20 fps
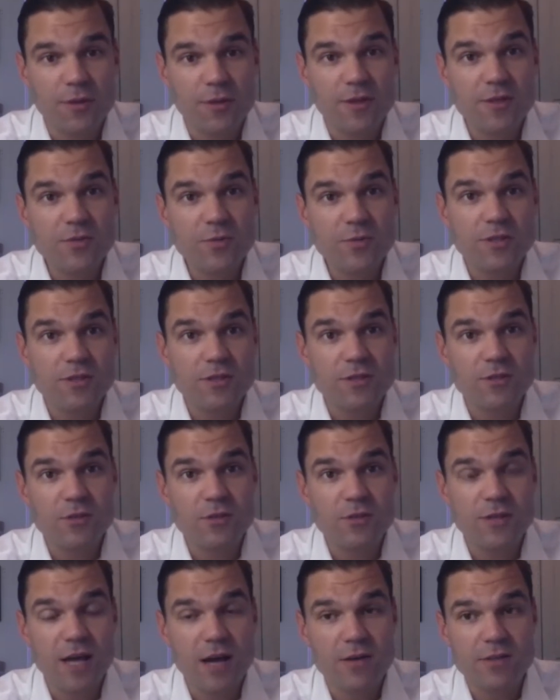and this was in
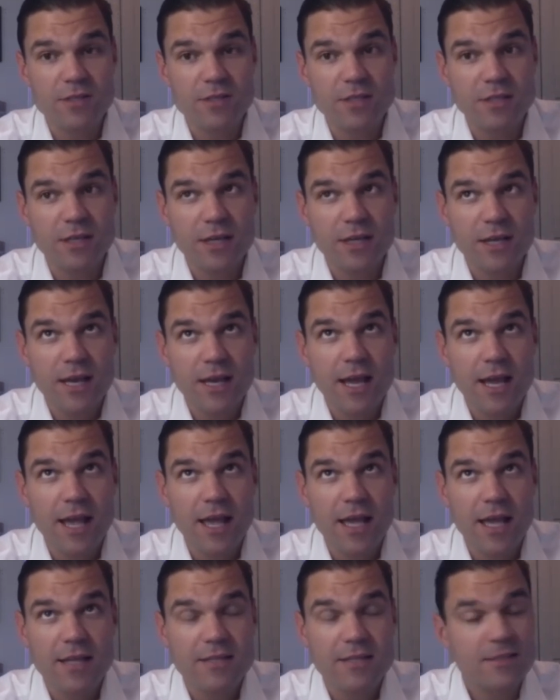
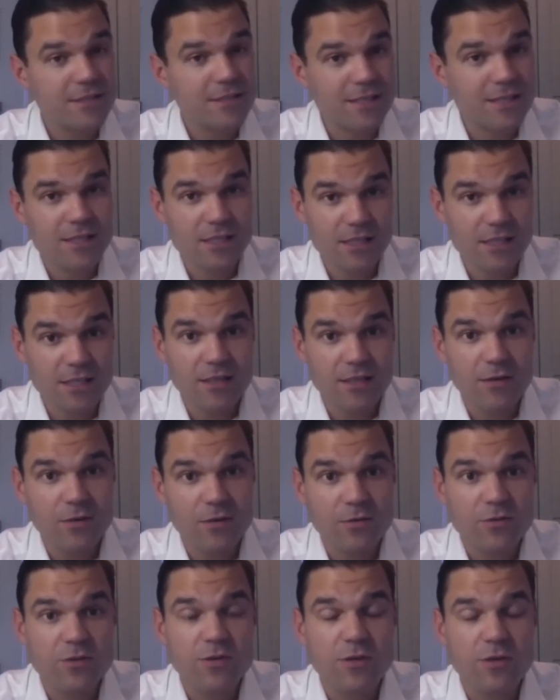2016
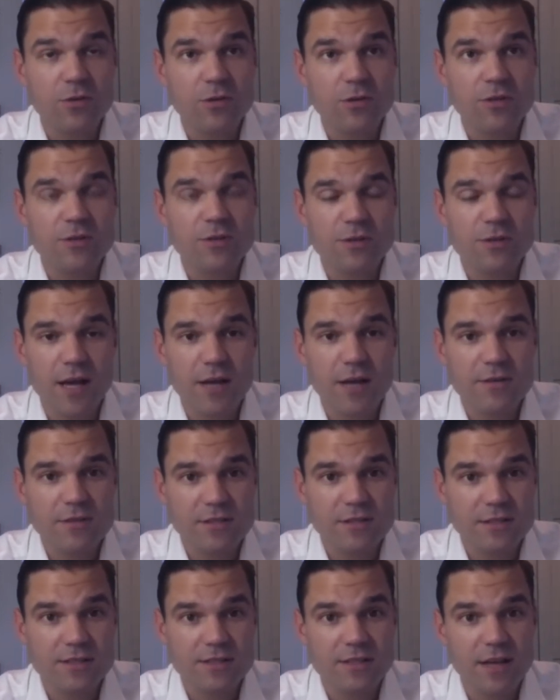or early
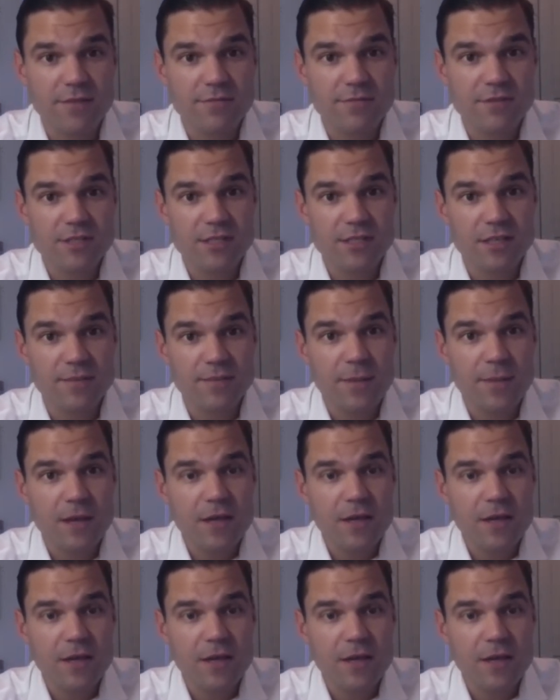2017.